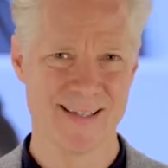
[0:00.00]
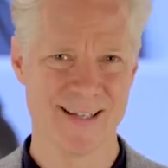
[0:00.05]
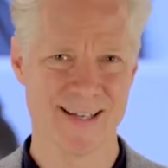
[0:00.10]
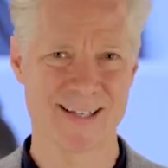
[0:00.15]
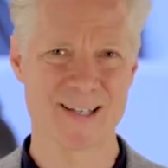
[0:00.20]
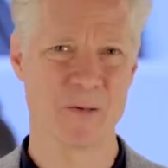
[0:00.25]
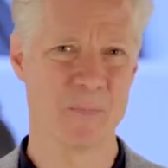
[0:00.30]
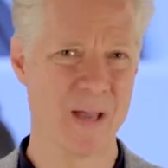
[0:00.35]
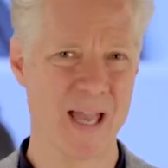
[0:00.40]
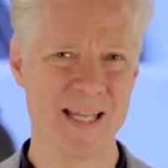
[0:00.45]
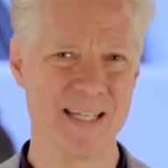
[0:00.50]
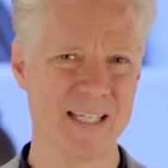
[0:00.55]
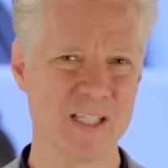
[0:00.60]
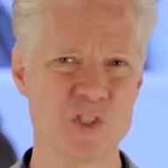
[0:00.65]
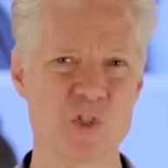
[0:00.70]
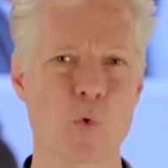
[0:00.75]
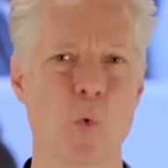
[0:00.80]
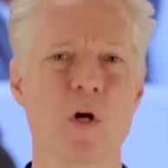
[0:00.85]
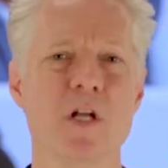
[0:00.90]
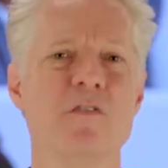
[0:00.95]
a commanding
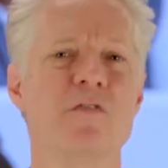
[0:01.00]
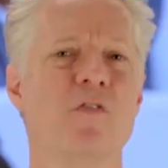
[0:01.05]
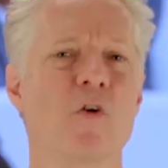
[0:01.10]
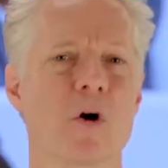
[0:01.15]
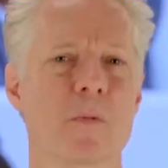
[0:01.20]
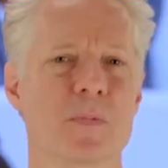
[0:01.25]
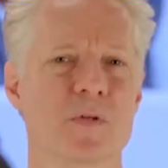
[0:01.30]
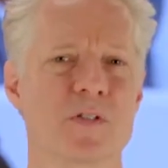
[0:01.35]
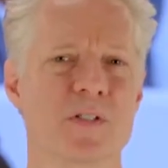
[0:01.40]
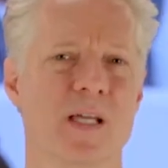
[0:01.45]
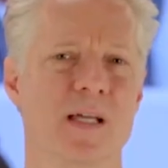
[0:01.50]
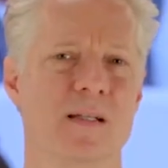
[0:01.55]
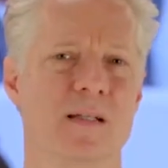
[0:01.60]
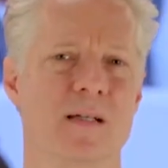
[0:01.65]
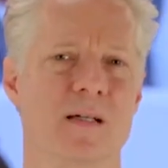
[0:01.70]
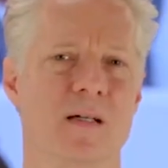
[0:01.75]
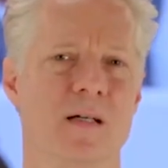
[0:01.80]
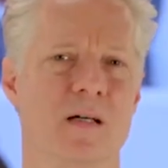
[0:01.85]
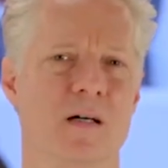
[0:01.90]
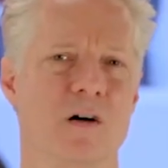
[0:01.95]
24%
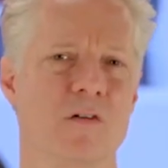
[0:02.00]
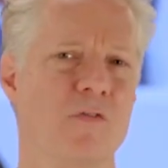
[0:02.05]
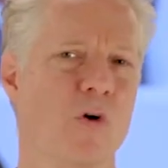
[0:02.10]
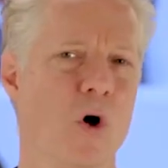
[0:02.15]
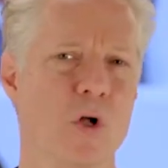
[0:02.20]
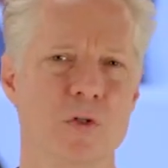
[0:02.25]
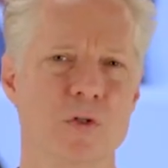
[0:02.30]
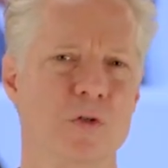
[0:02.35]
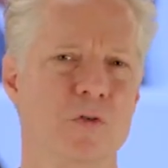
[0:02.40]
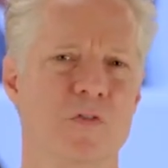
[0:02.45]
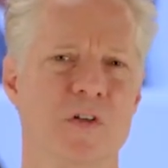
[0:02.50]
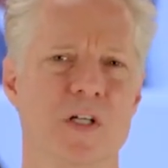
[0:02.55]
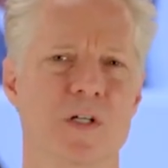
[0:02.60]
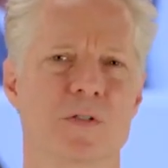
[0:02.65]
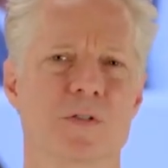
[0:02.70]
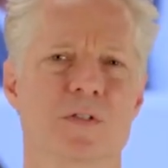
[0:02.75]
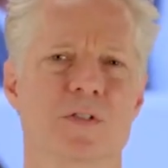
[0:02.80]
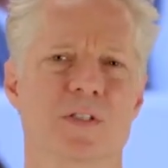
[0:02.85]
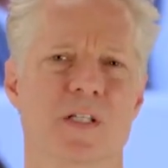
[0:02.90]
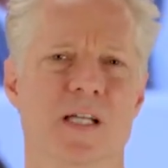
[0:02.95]
of all new
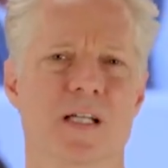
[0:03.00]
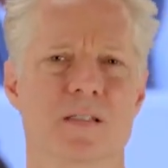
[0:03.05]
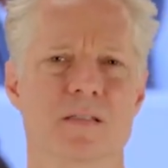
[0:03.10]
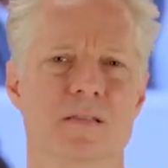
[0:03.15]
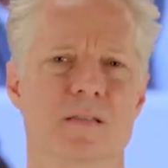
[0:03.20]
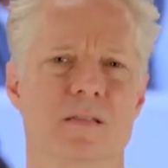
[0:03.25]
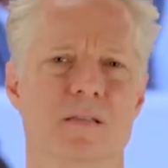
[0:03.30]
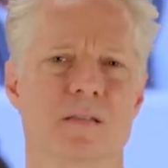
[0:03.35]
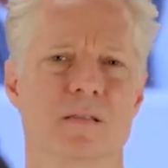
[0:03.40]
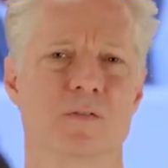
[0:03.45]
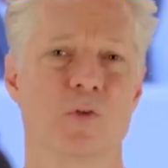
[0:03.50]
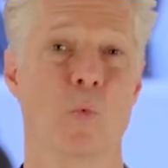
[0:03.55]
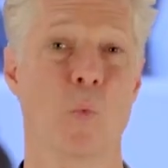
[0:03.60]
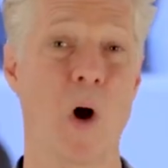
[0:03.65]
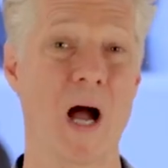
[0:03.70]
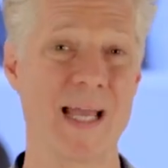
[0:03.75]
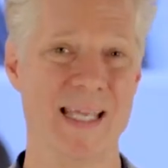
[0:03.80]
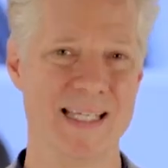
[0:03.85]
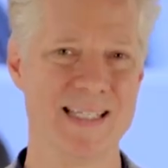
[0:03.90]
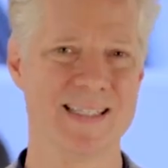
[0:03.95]
vehicle sales. So
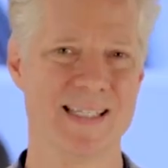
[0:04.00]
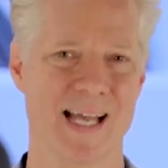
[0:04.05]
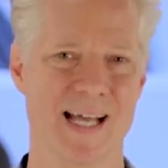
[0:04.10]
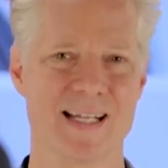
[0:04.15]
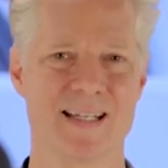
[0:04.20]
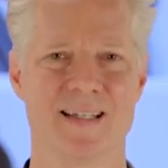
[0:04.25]
why is that?